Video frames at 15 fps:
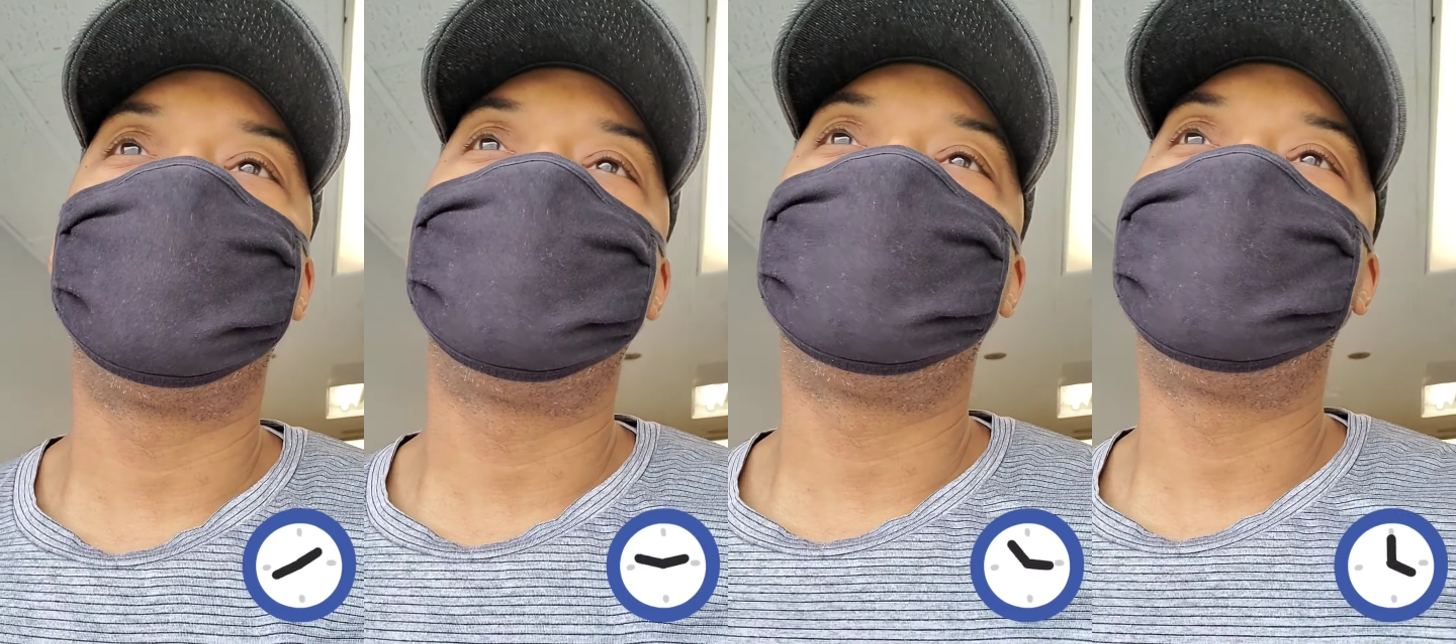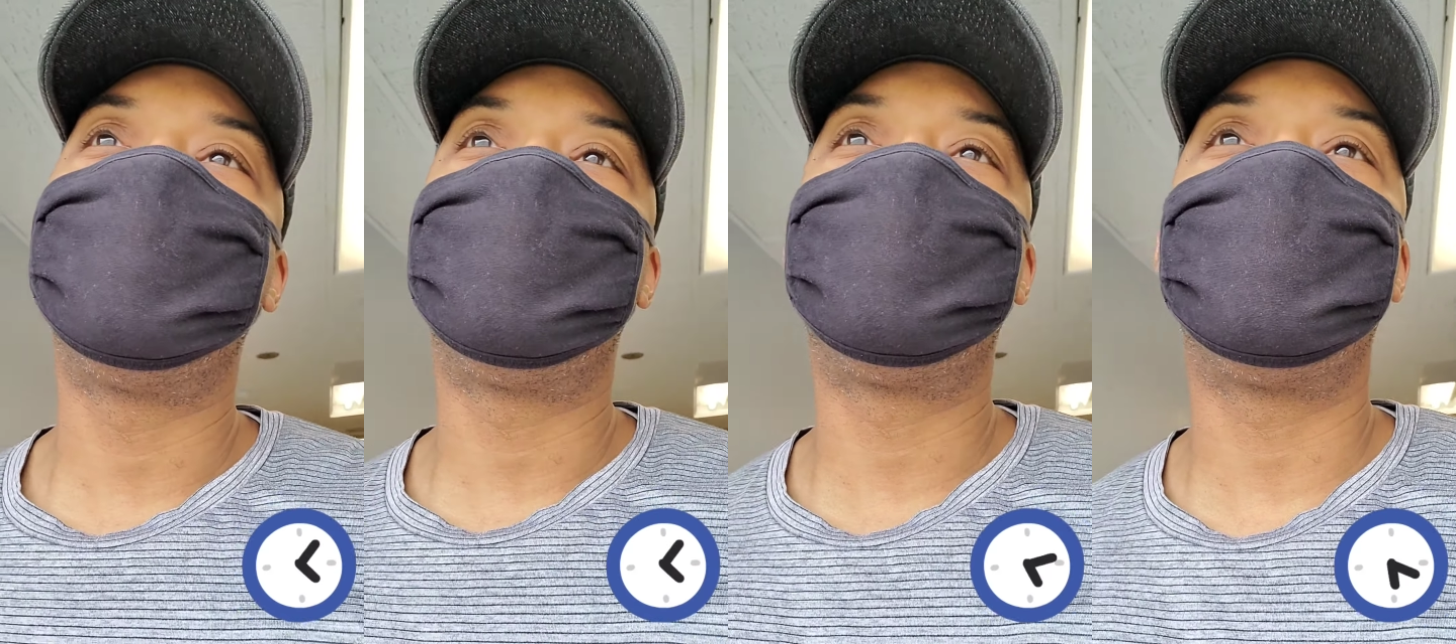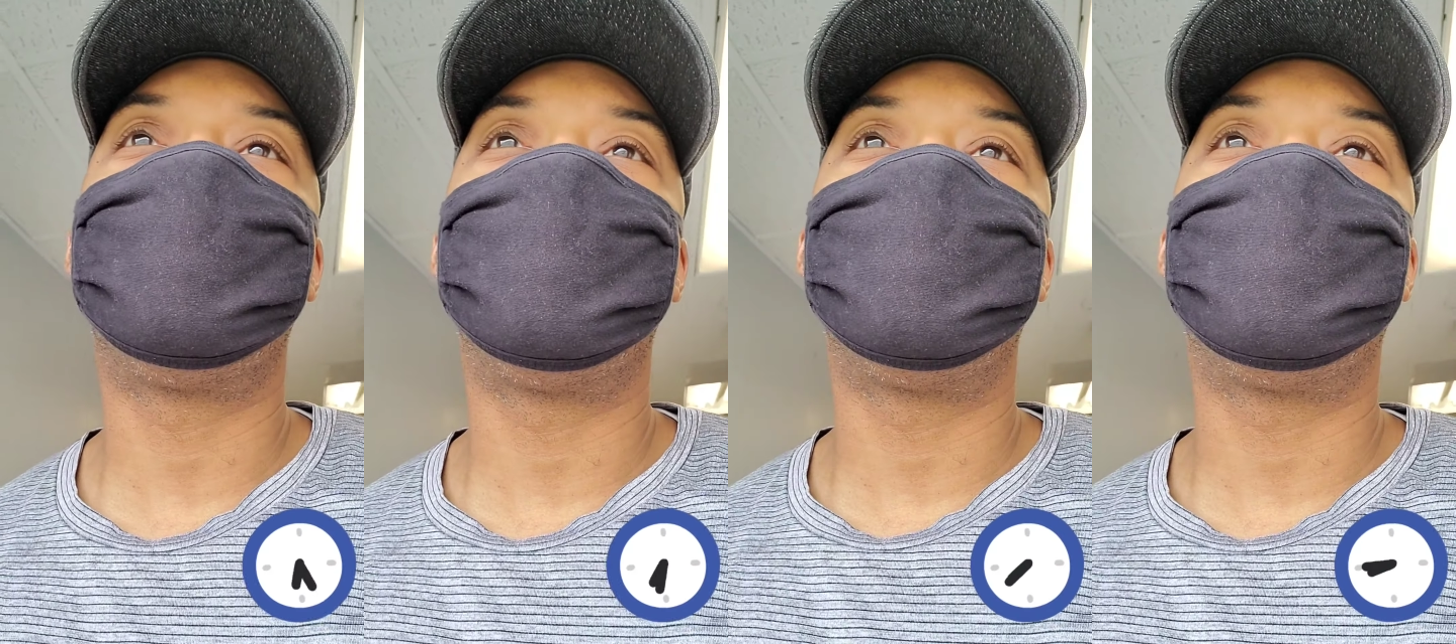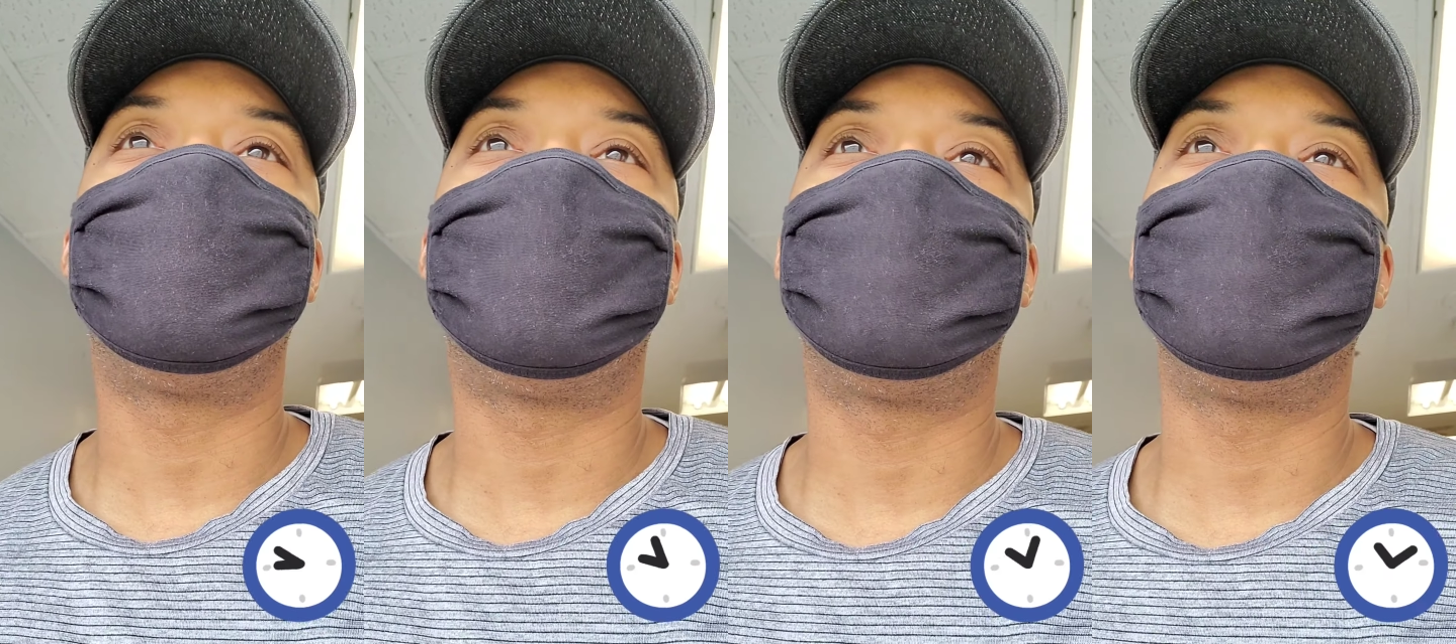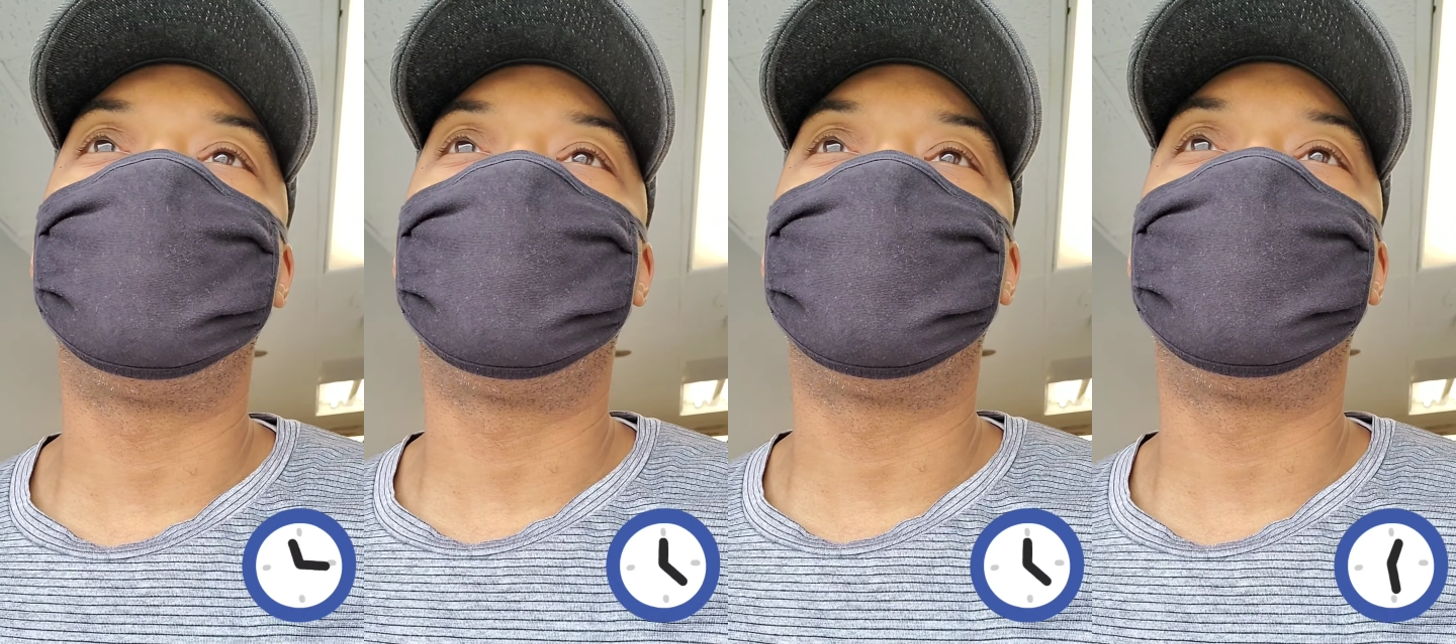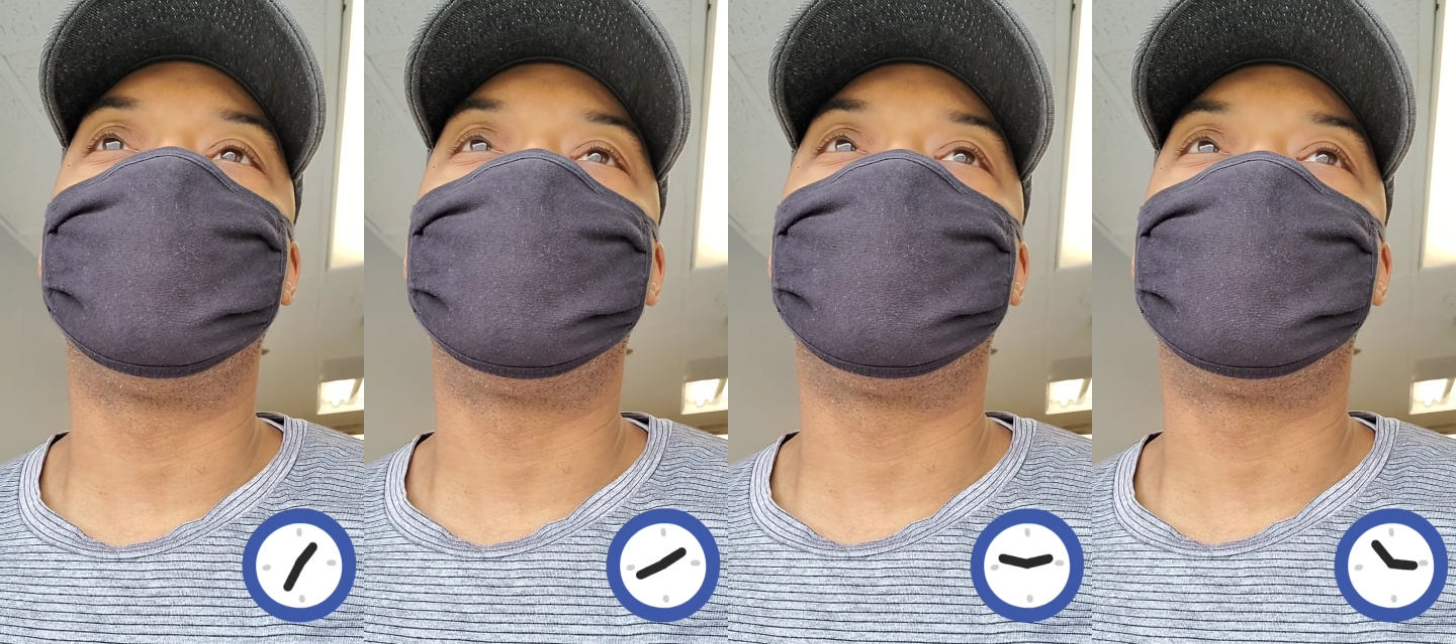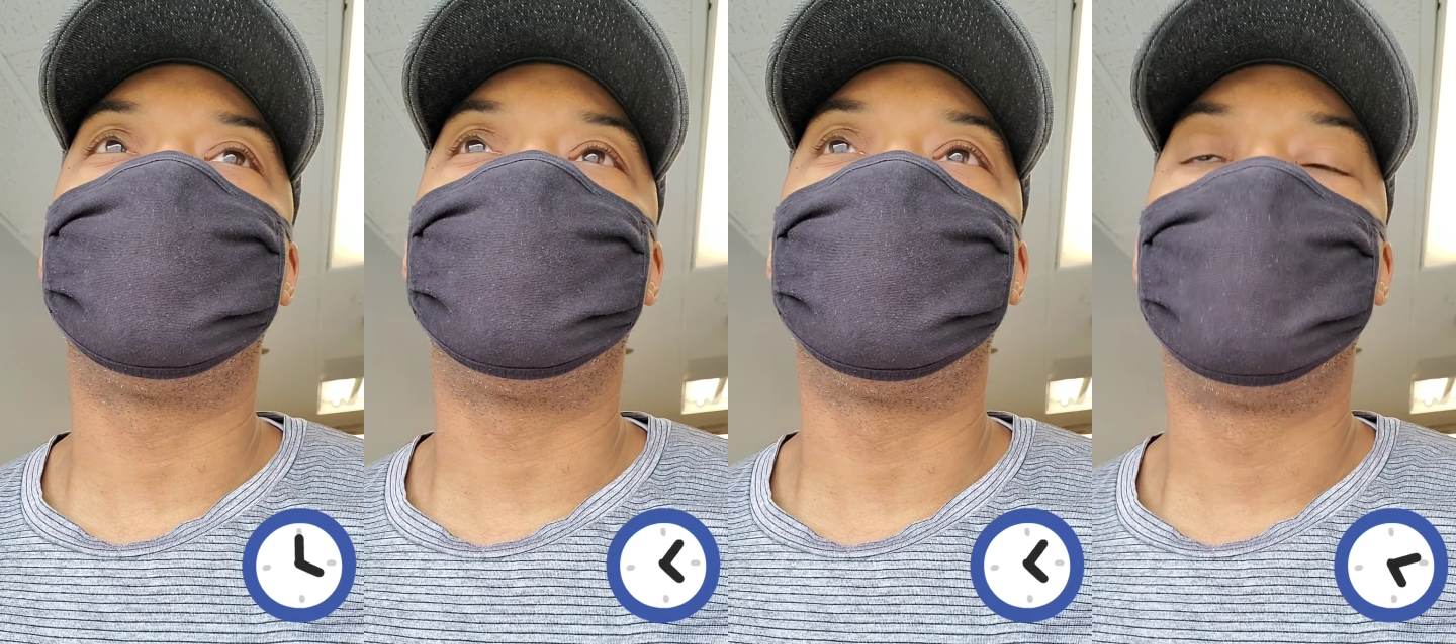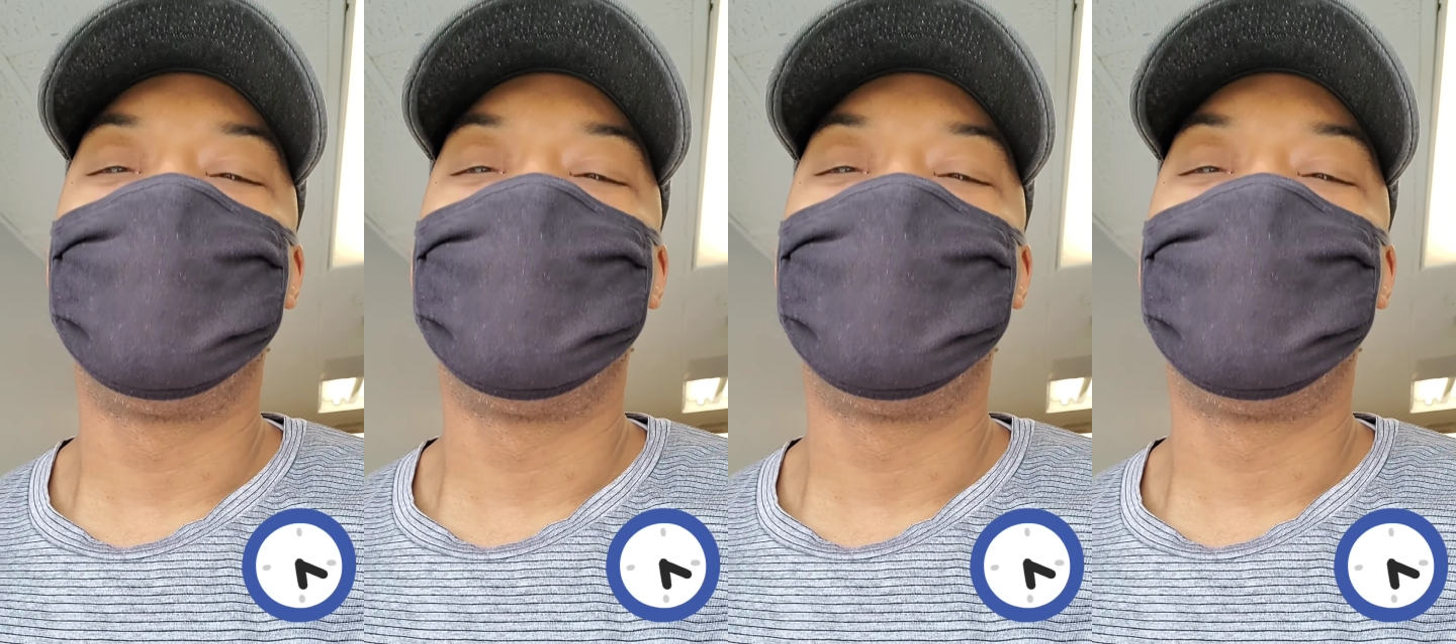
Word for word: Well, they say take some ibuprofen or something,